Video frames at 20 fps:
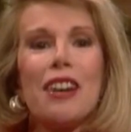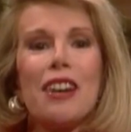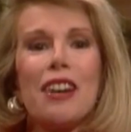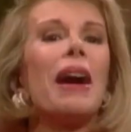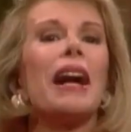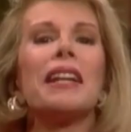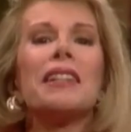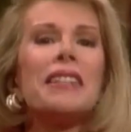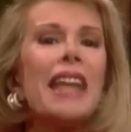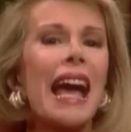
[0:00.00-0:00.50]

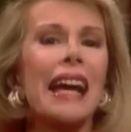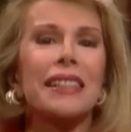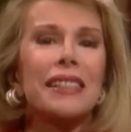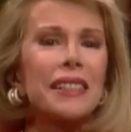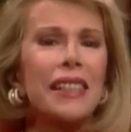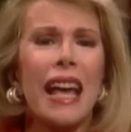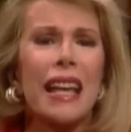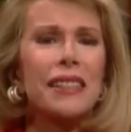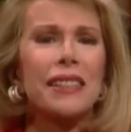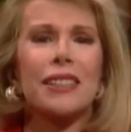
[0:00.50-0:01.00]
My
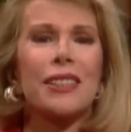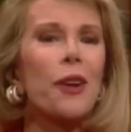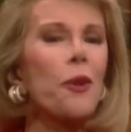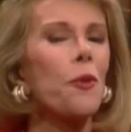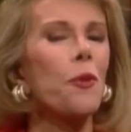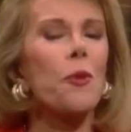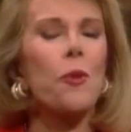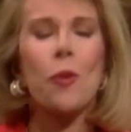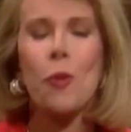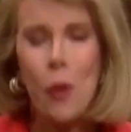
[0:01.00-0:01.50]
next guest is
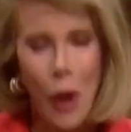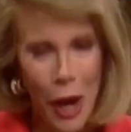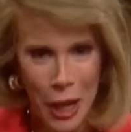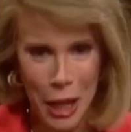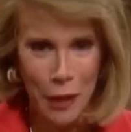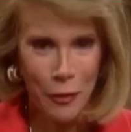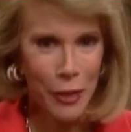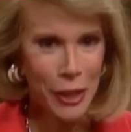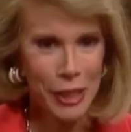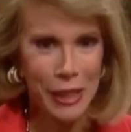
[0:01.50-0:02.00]
a
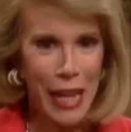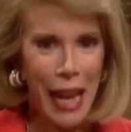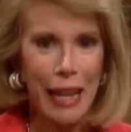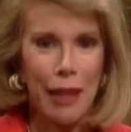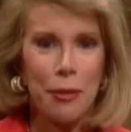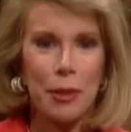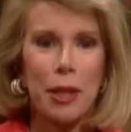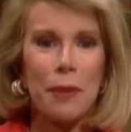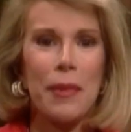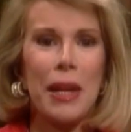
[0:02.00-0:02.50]
wonderful
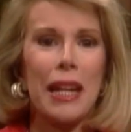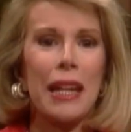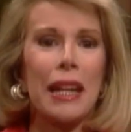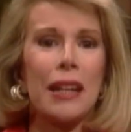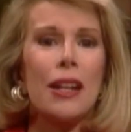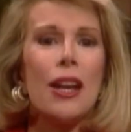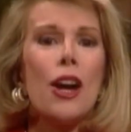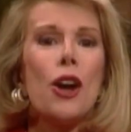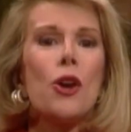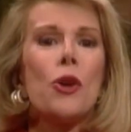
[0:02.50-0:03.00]
stand-up
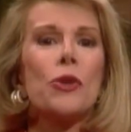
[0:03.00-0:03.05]
comedian